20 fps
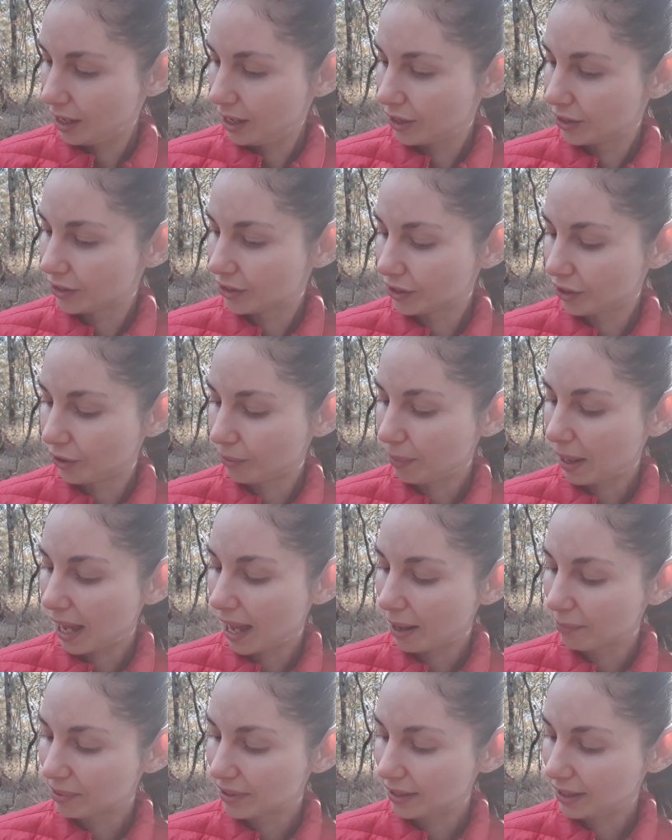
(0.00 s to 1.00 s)
So
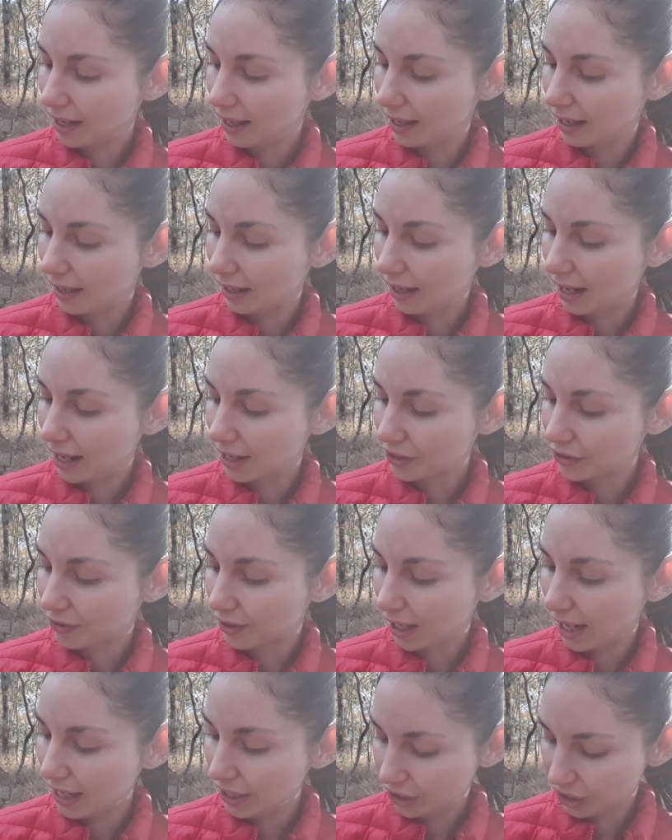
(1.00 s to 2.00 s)
perhaps the last
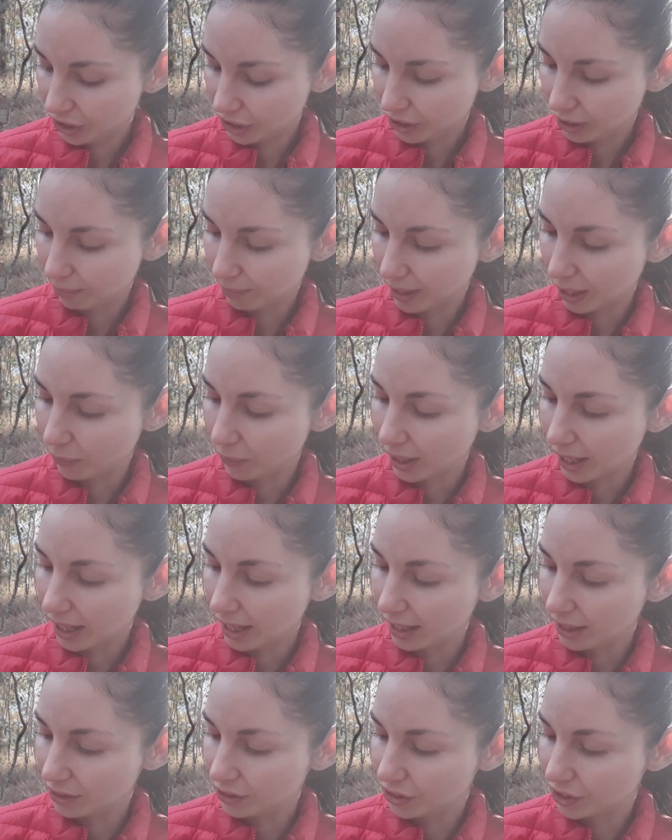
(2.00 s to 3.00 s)
relationship they were
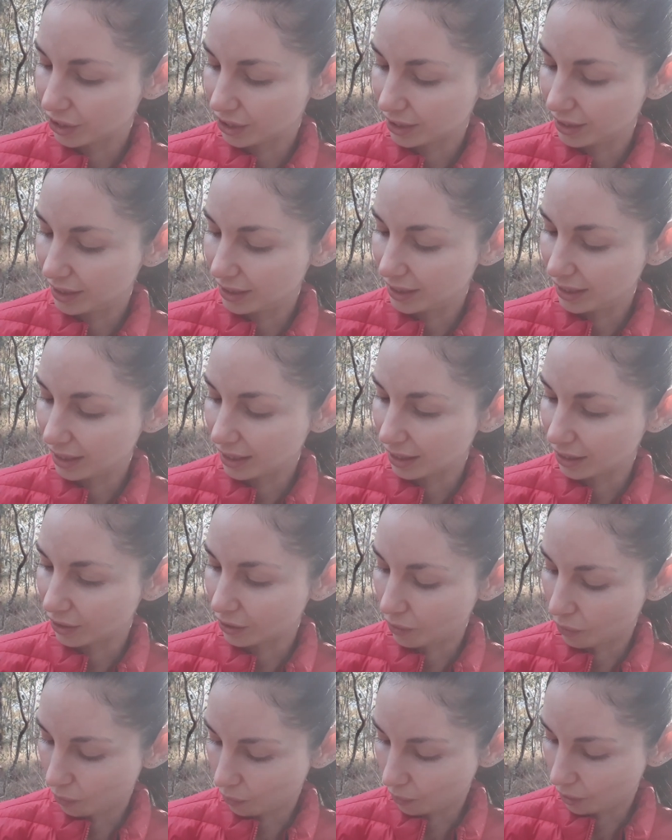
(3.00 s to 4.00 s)
in just didn't
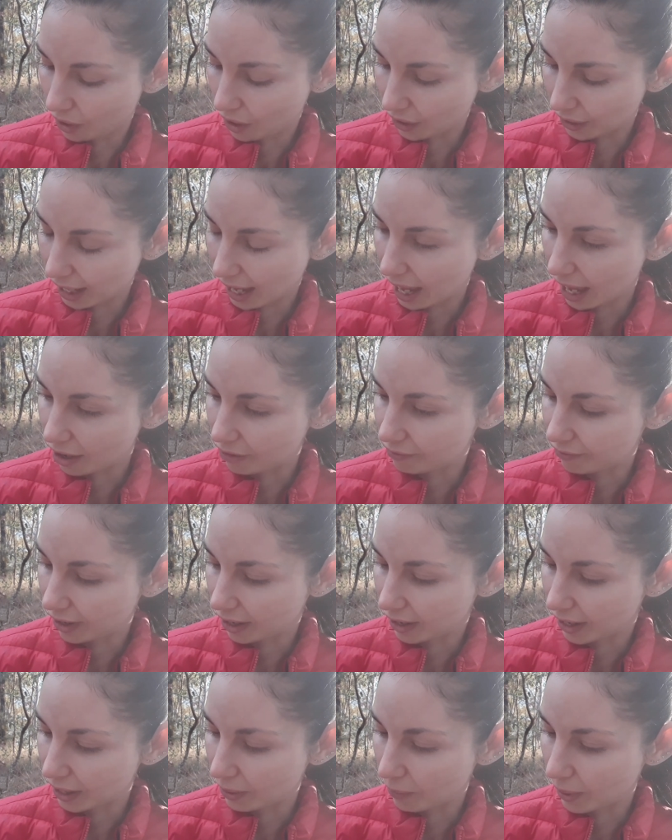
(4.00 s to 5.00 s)
work out
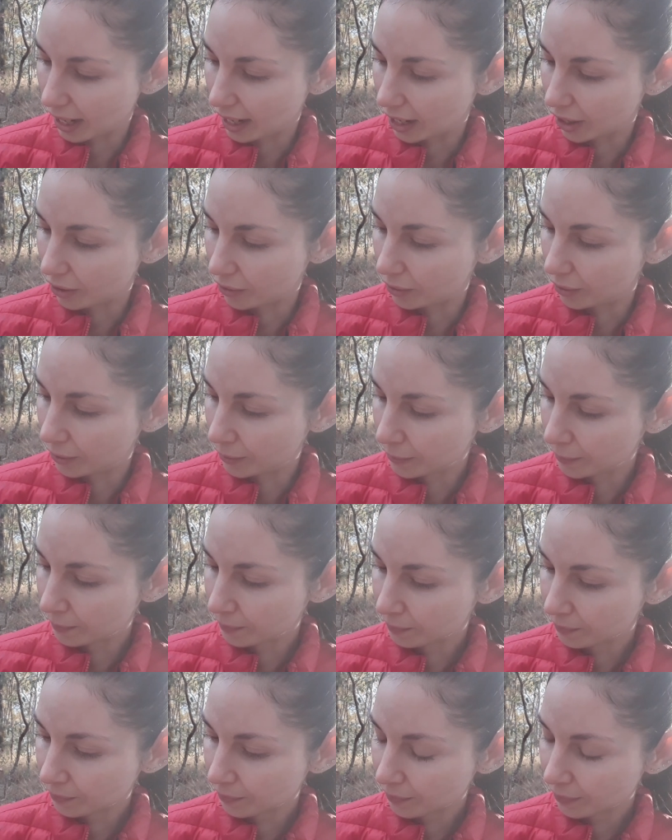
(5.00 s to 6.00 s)
very well.
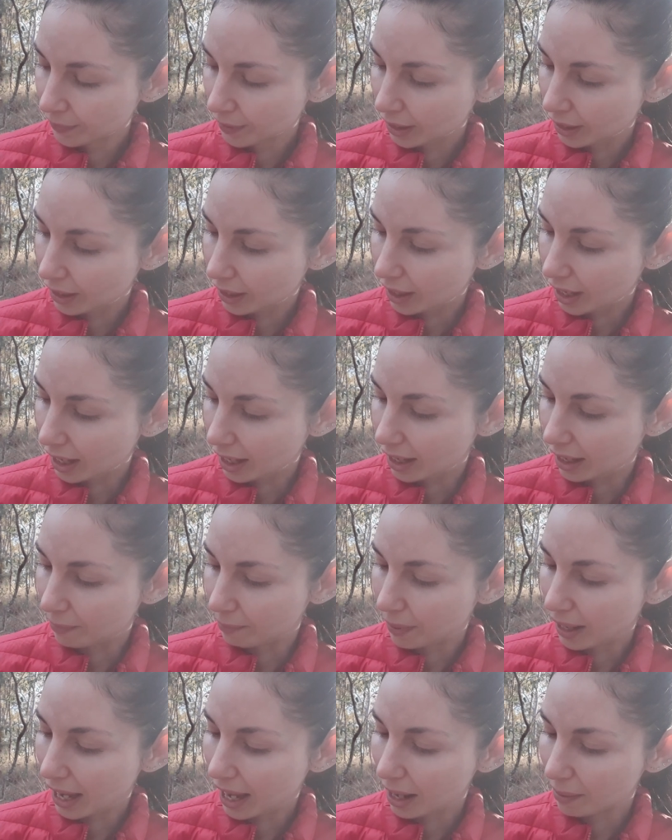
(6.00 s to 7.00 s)

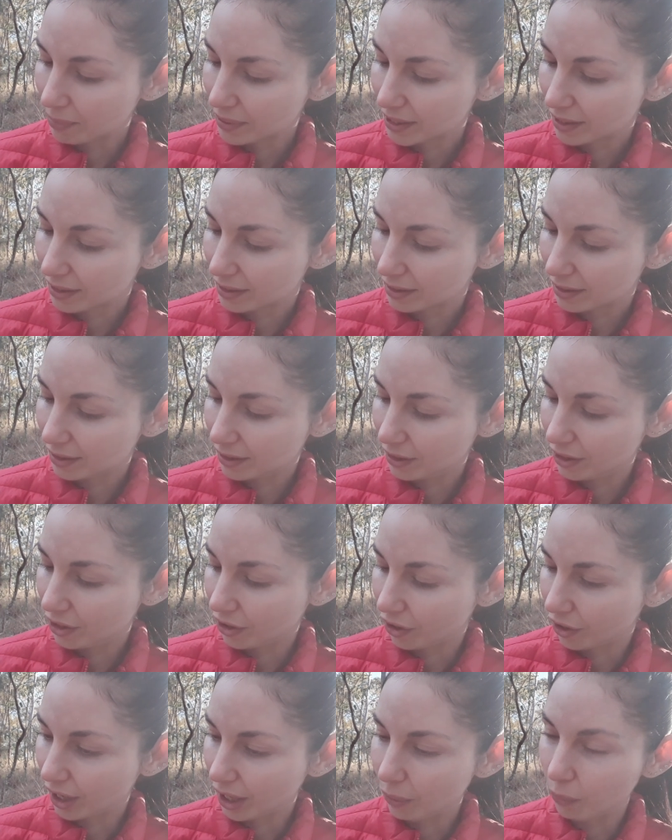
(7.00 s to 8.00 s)
Perhaps, you
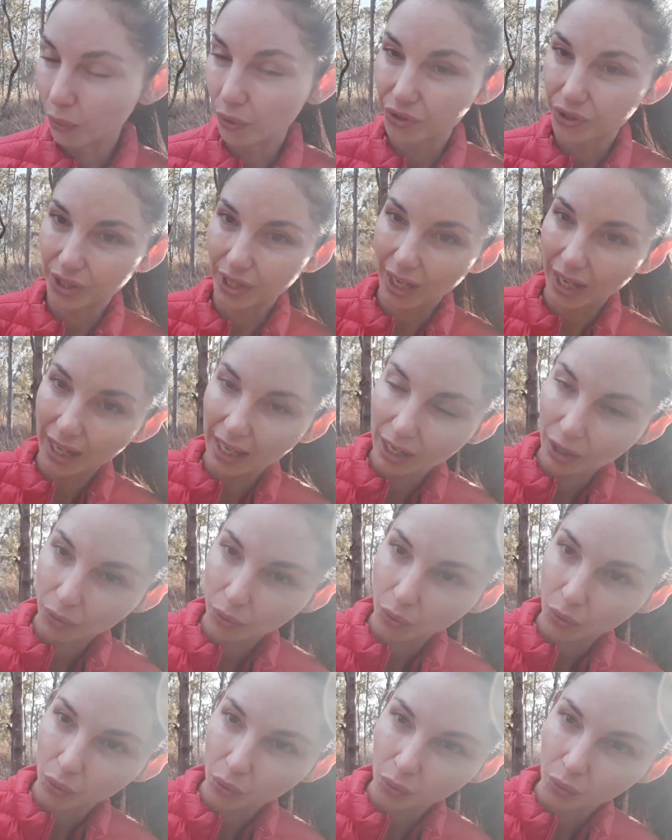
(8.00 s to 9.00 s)
know, it wasn't
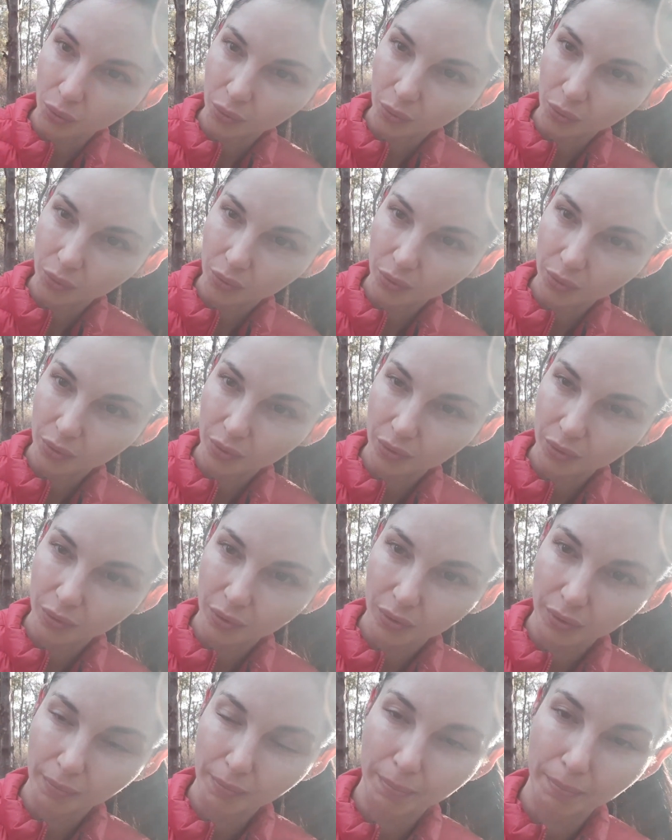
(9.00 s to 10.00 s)
equal
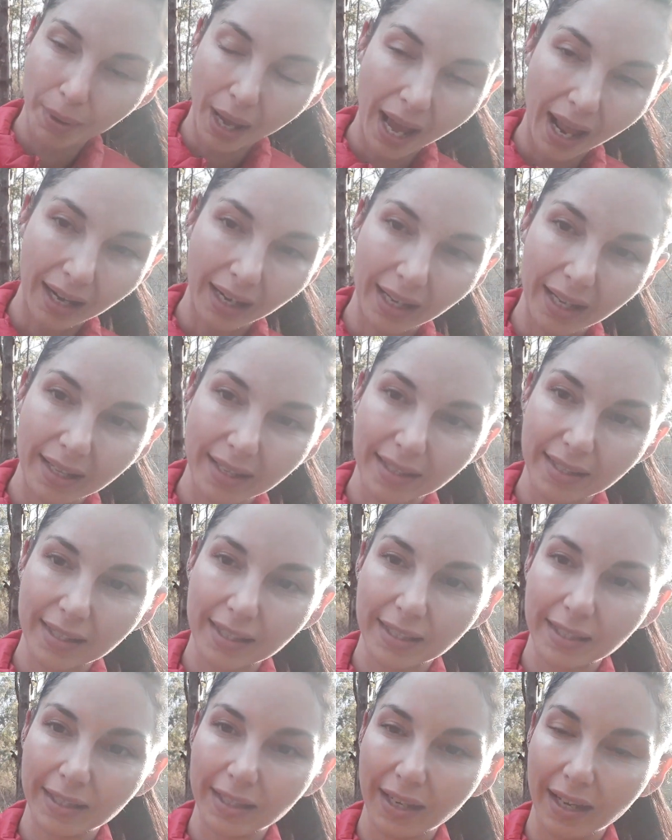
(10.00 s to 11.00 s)

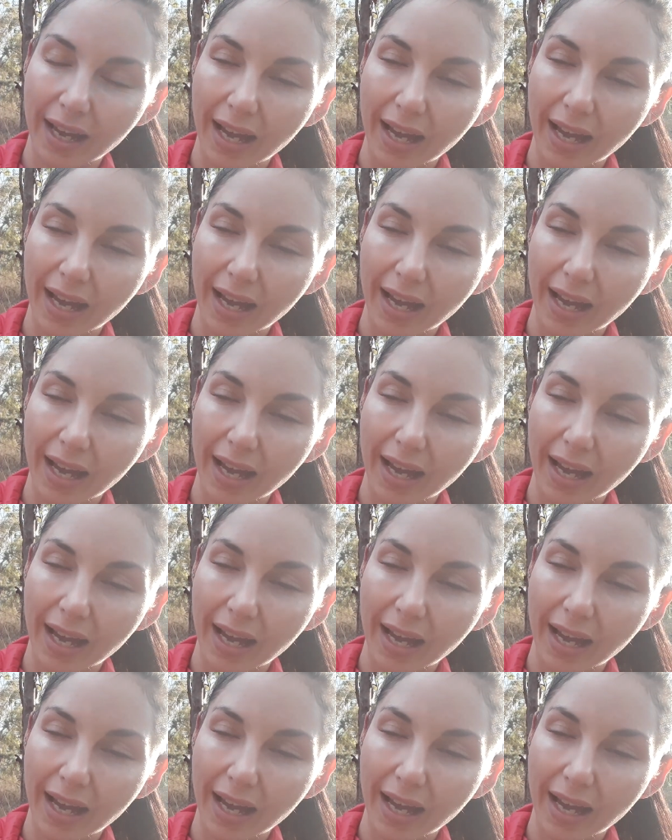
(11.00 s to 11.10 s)
balance.